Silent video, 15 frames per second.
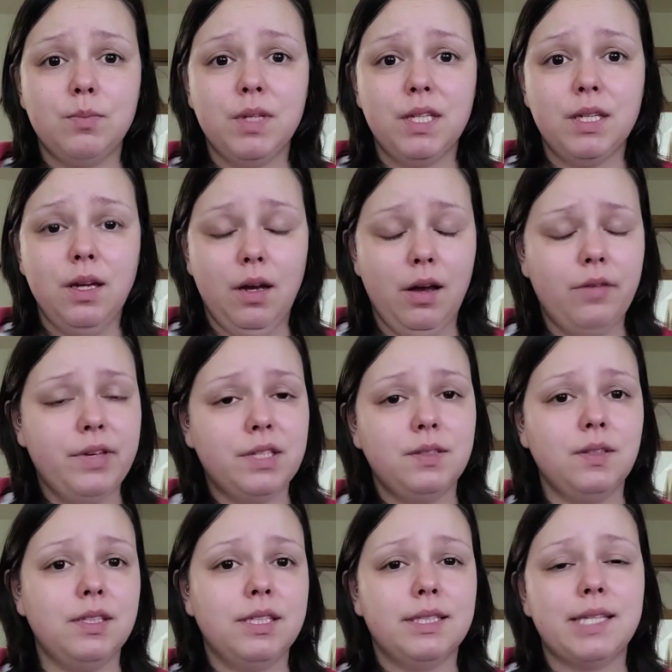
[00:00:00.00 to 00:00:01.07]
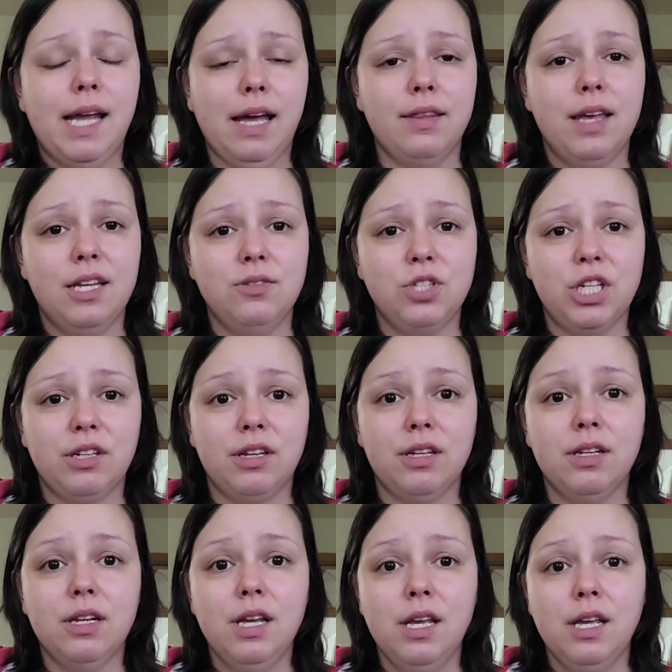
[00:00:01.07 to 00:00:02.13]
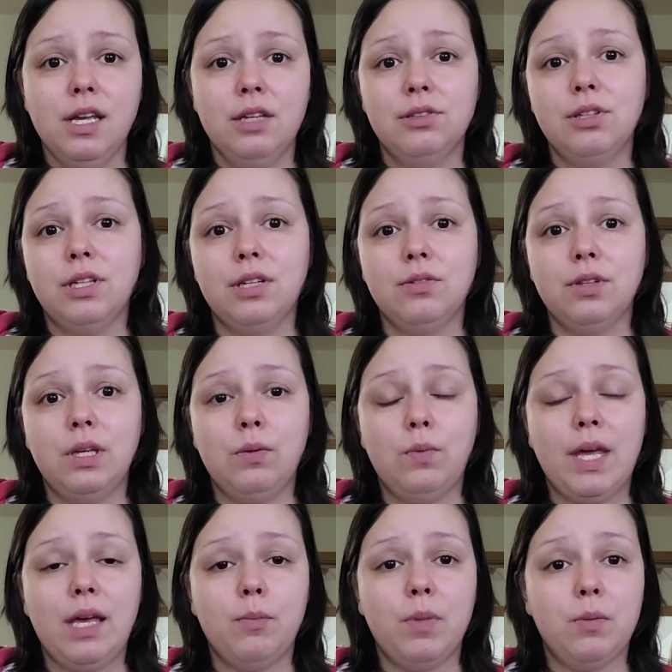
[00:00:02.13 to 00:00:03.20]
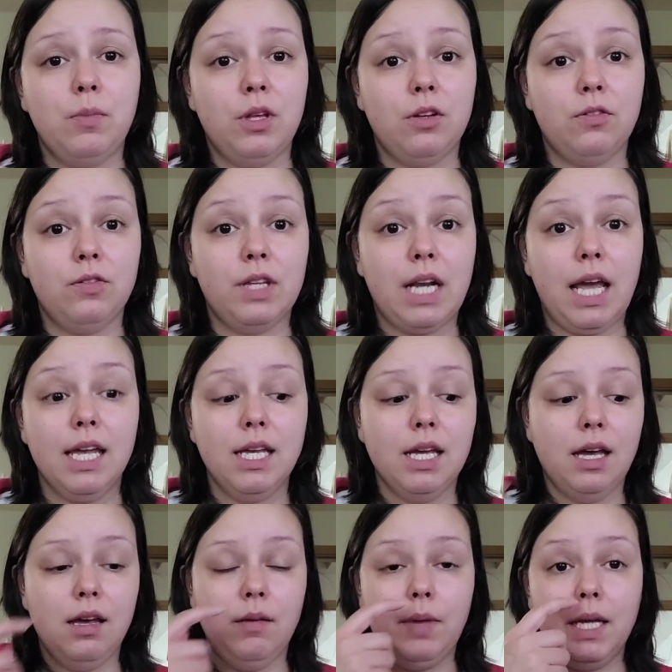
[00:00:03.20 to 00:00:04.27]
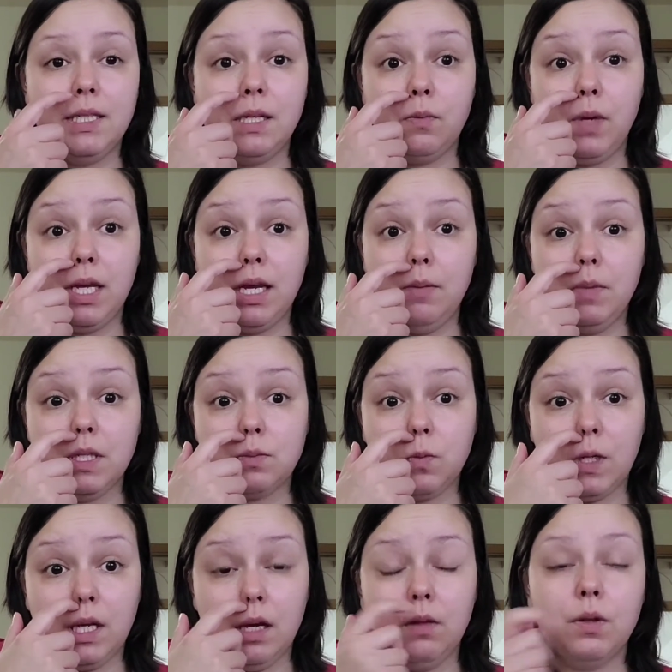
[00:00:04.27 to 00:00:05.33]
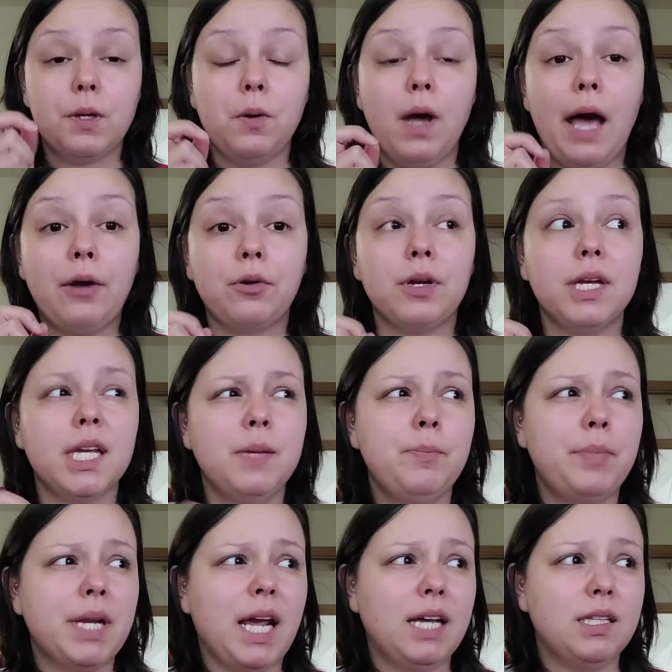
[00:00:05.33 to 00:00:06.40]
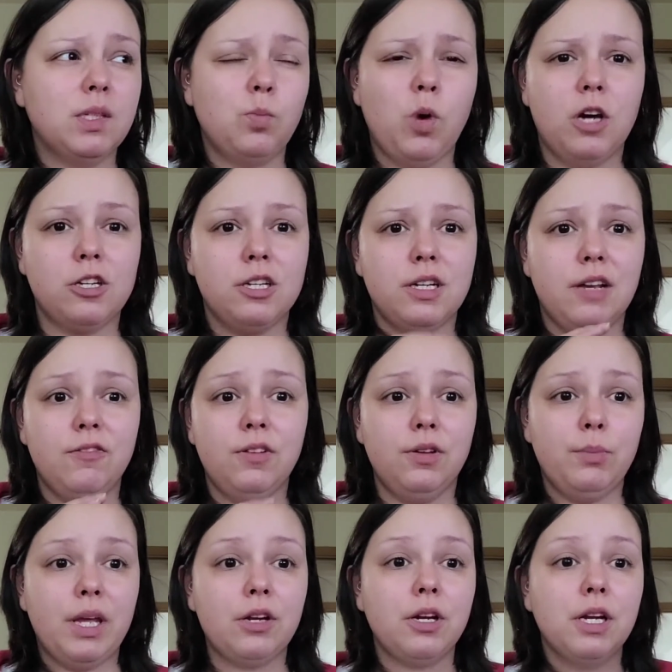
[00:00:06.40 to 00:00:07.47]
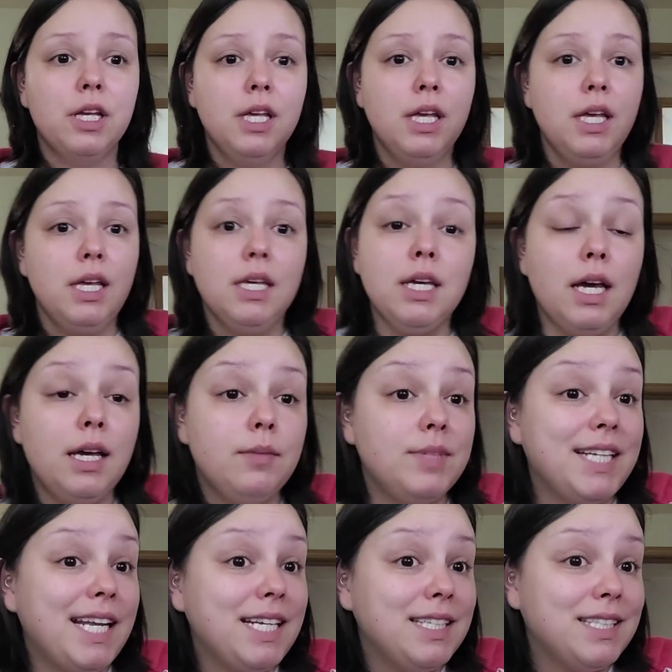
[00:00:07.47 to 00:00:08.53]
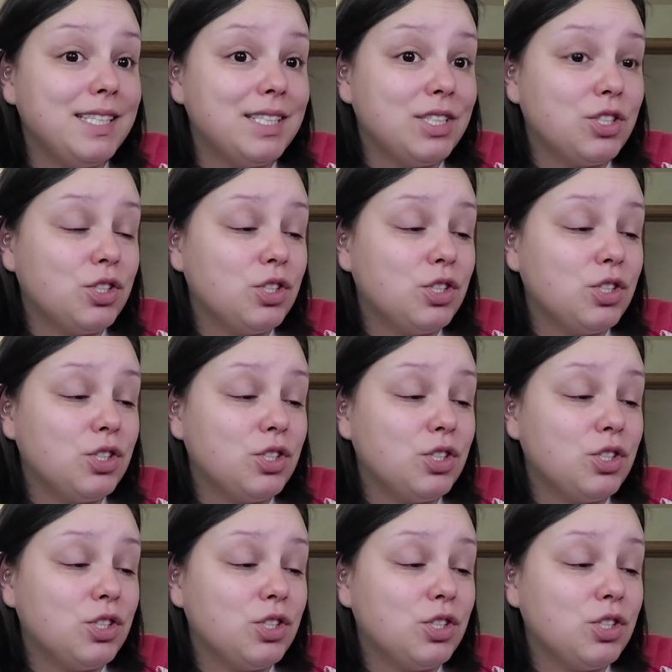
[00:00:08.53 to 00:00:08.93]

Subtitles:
to be, obviously, because I had that chicken, so I didn't really wake up in the middle of the night. I did wake up this morning a little hungry, but I had some water and I feel better. Today's